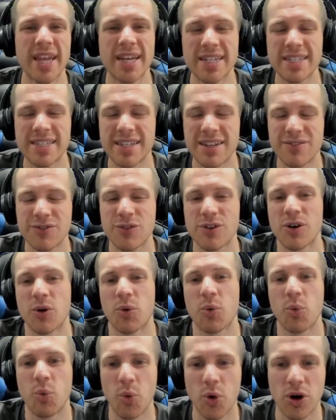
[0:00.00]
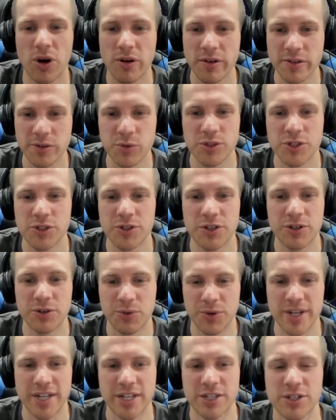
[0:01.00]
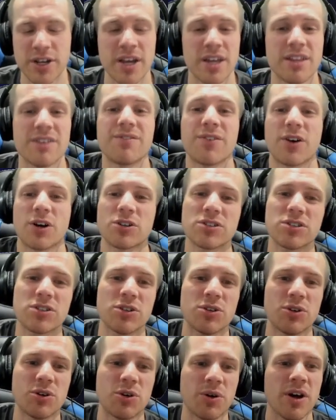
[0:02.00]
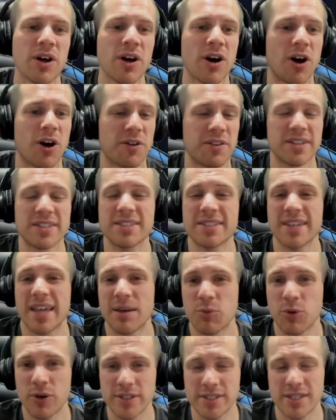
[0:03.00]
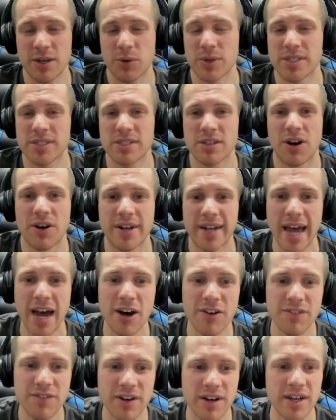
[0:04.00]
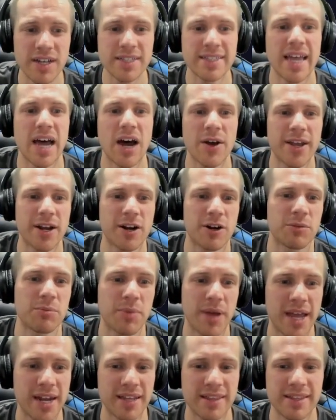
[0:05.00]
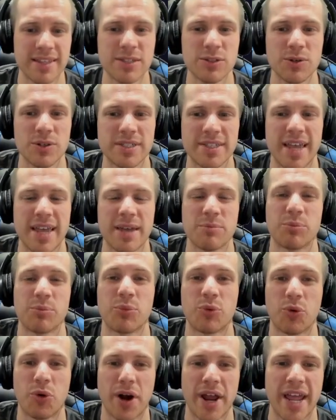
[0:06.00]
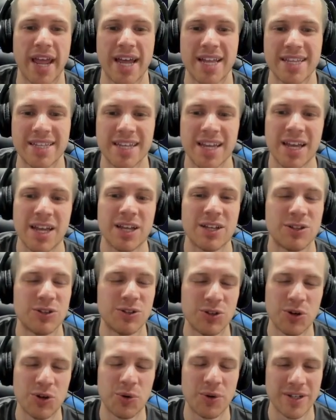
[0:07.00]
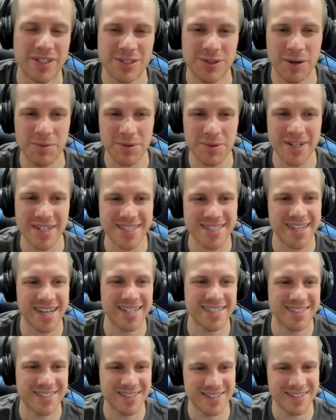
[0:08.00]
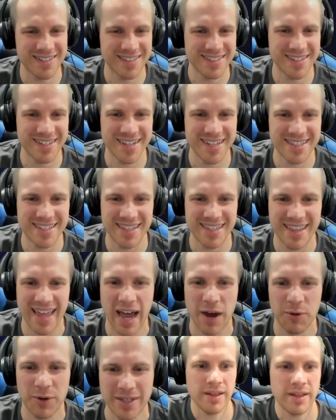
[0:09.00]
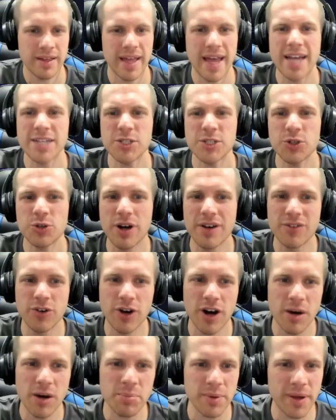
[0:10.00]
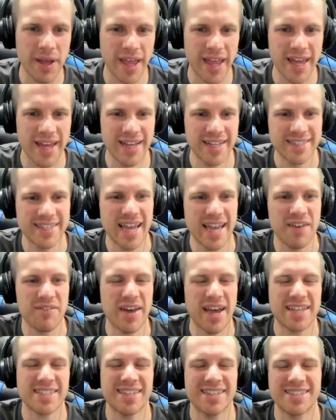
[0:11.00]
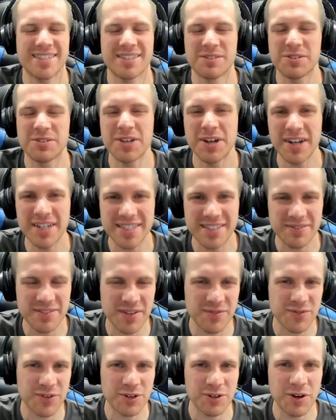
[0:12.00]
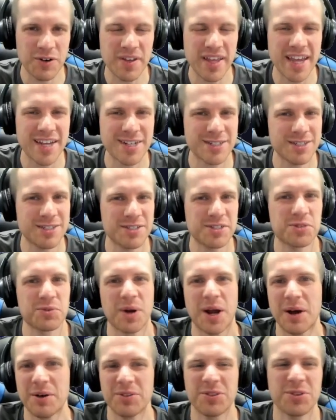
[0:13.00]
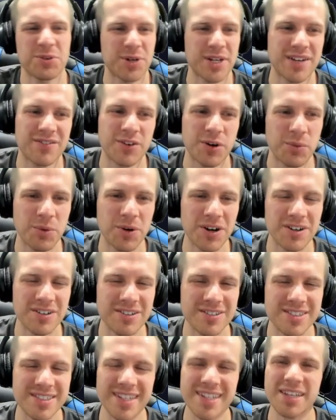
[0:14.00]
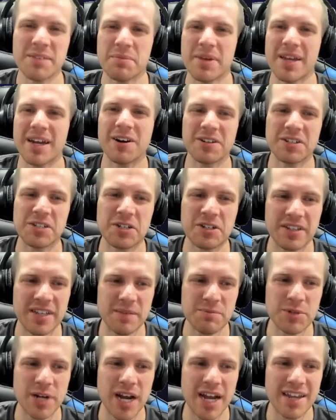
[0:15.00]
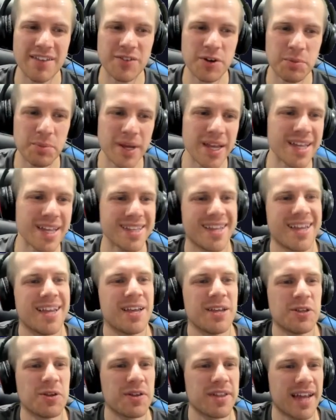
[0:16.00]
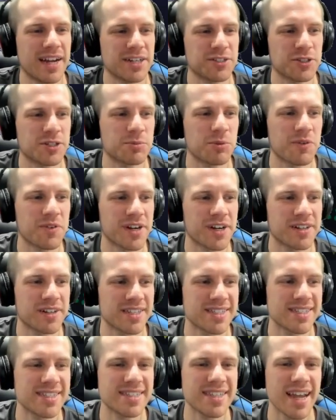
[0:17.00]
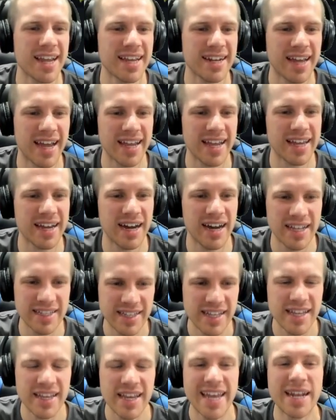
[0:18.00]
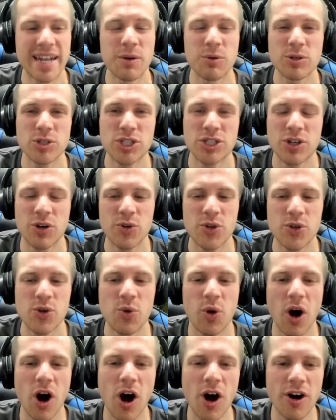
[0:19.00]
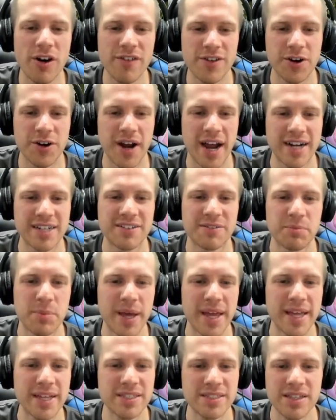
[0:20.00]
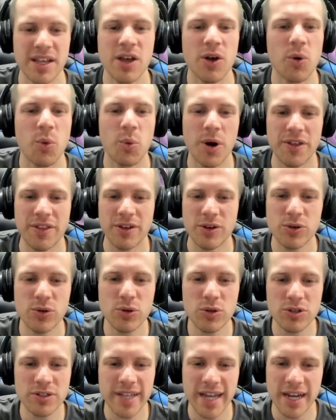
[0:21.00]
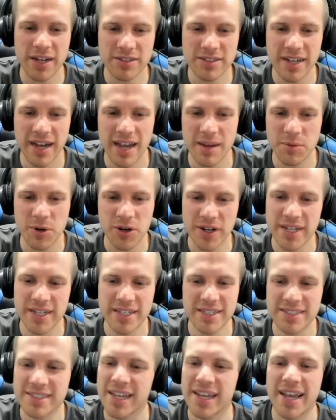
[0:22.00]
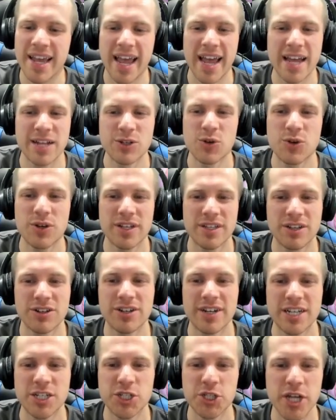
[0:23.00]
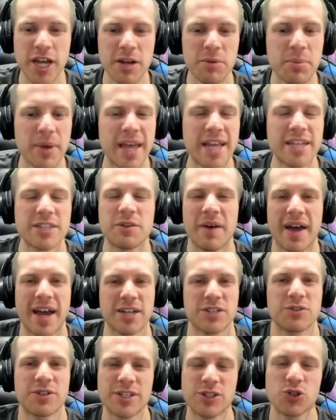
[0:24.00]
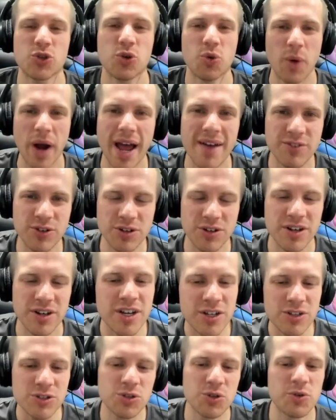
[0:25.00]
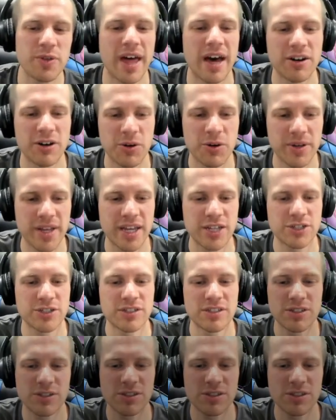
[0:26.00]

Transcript: different worlds which you can reach. The first 2 are the same ones that we saw in alpha. Now here in beta, this was a brand new one. So I'm pretty excited to get to that one. As you level up and have access to tons of different locations throughout 3 different worlds, it can be hard to keep track of your bait. You can actually come over here to the second icon and it will show you all of your active baits, where the cooldown timer is, and you can click check bait to actually travel to that location.